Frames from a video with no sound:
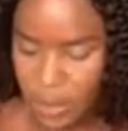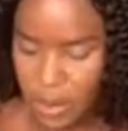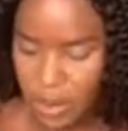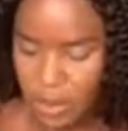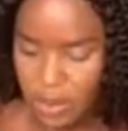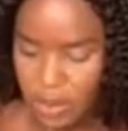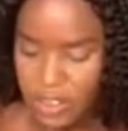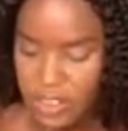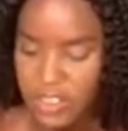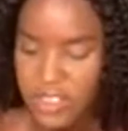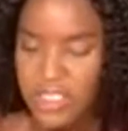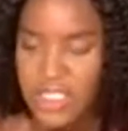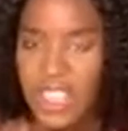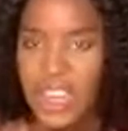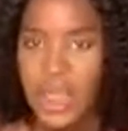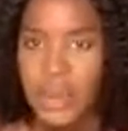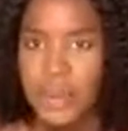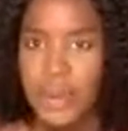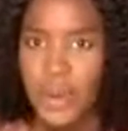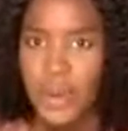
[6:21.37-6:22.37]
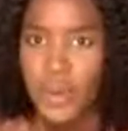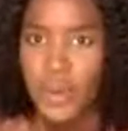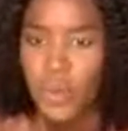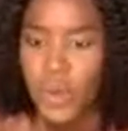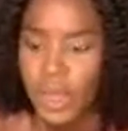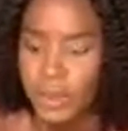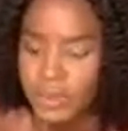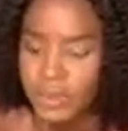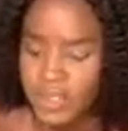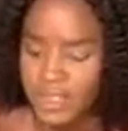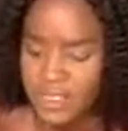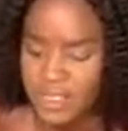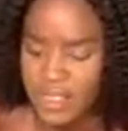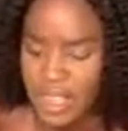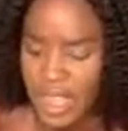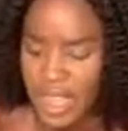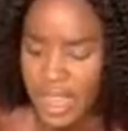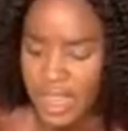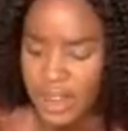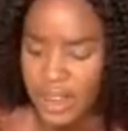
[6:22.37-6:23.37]
Someone wants to set up a web
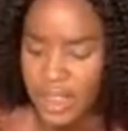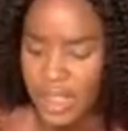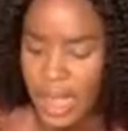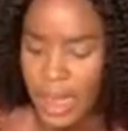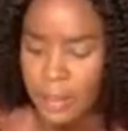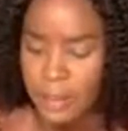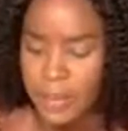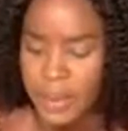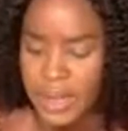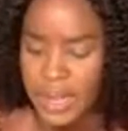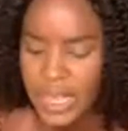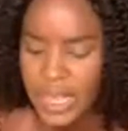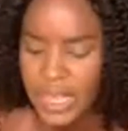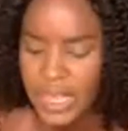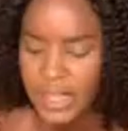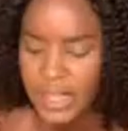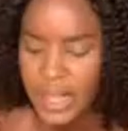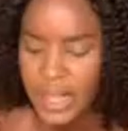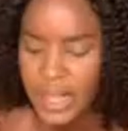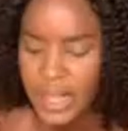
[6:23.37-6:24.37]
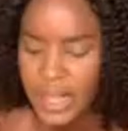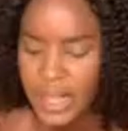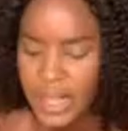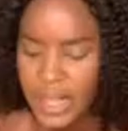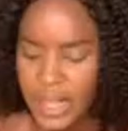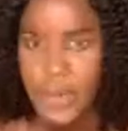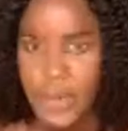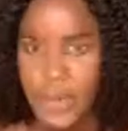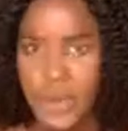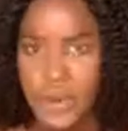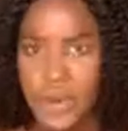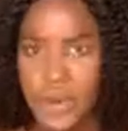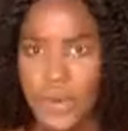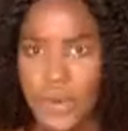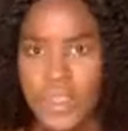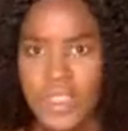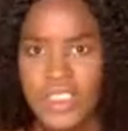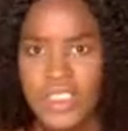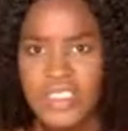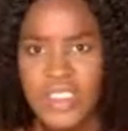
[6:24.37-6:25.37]
design company in Ghana. They want to know
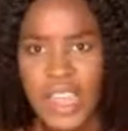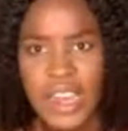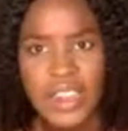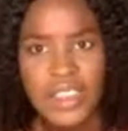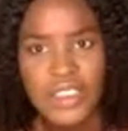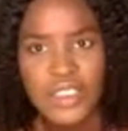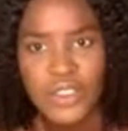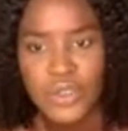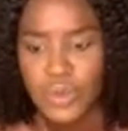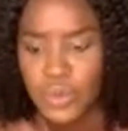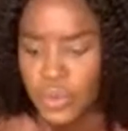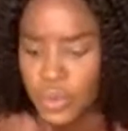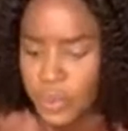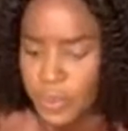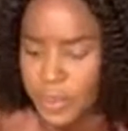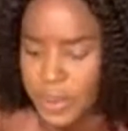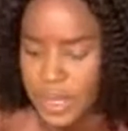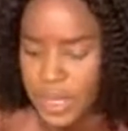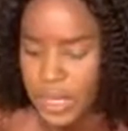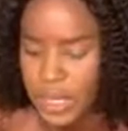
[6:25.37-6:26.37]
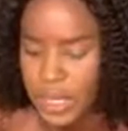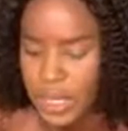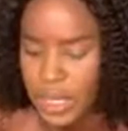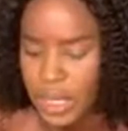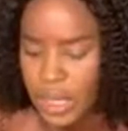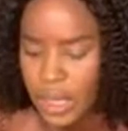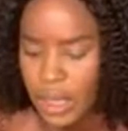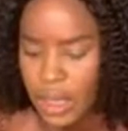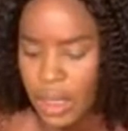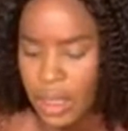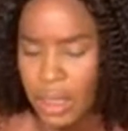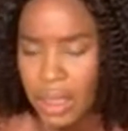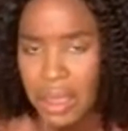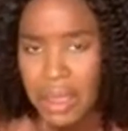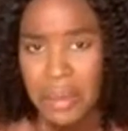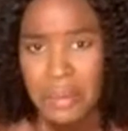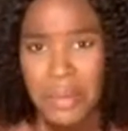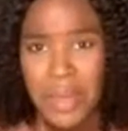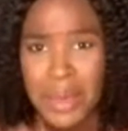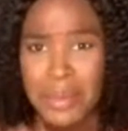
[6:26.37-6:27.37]
what the challenges will be.
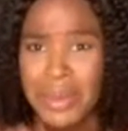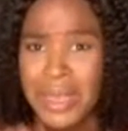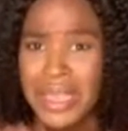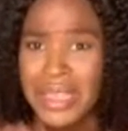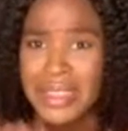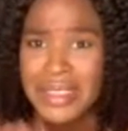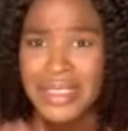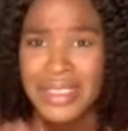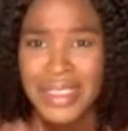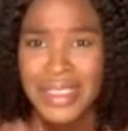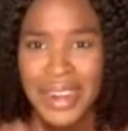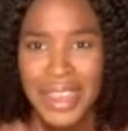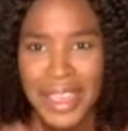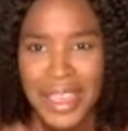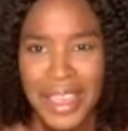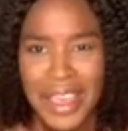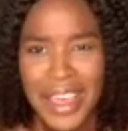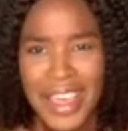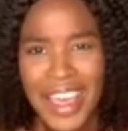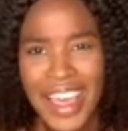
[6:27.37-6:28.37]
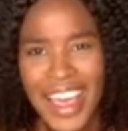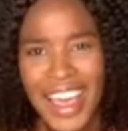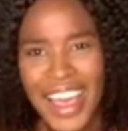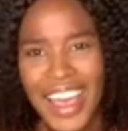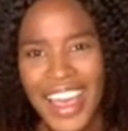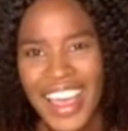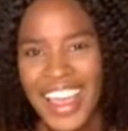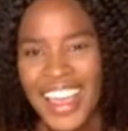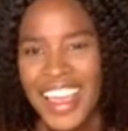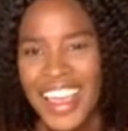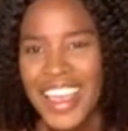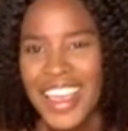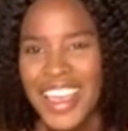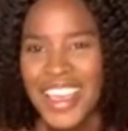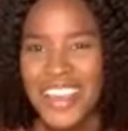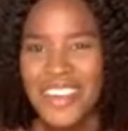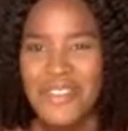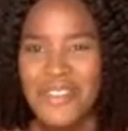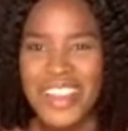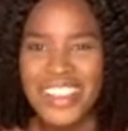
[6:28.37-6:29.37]
Maybe internet.
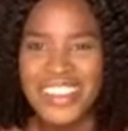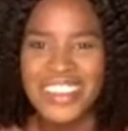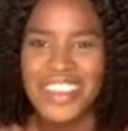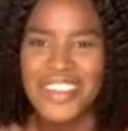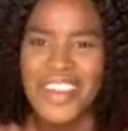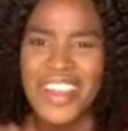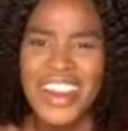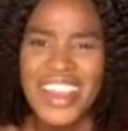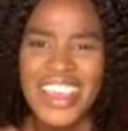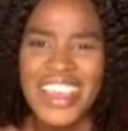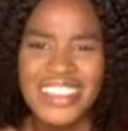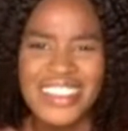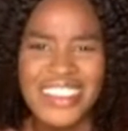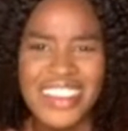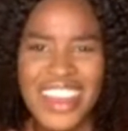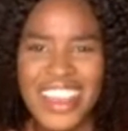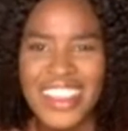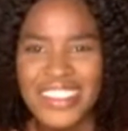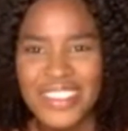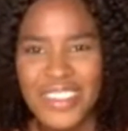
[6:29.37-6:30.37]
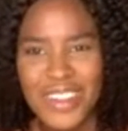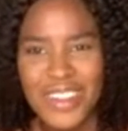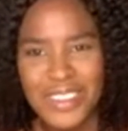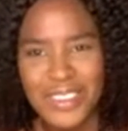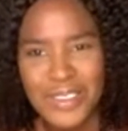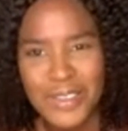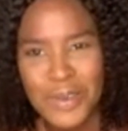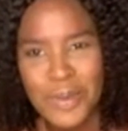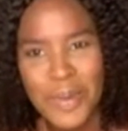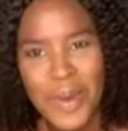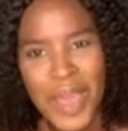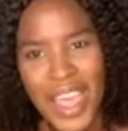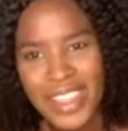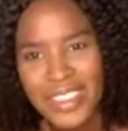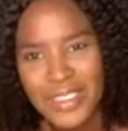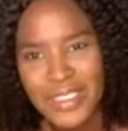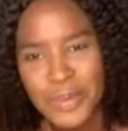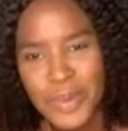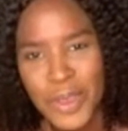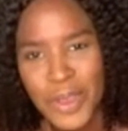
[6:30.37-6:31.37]
But generally, internet is not too bad,
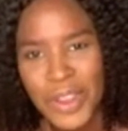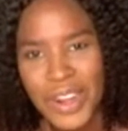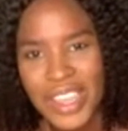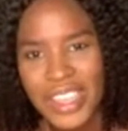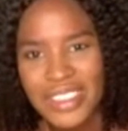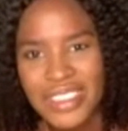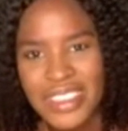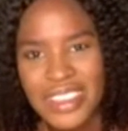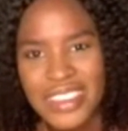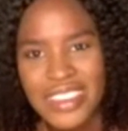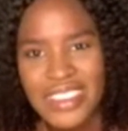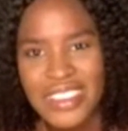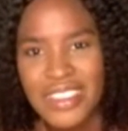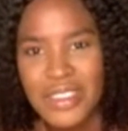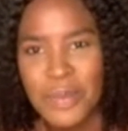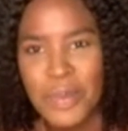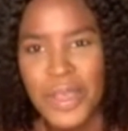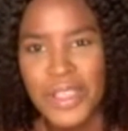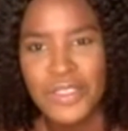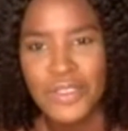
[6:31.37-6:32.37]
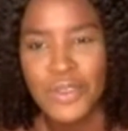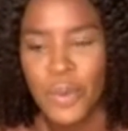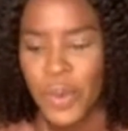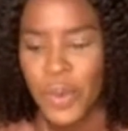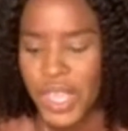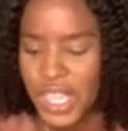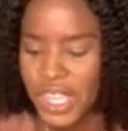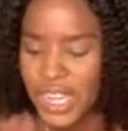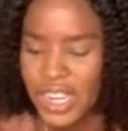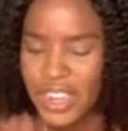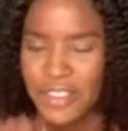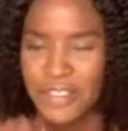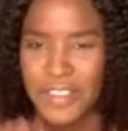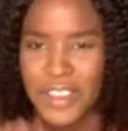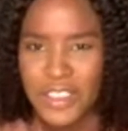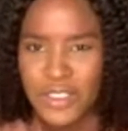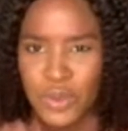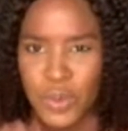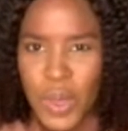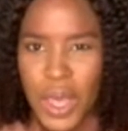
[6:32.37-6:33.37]
to be honest. It just depends on where you live
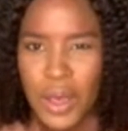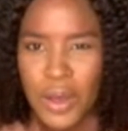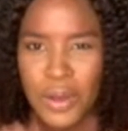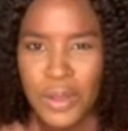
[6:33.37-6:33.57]
as well.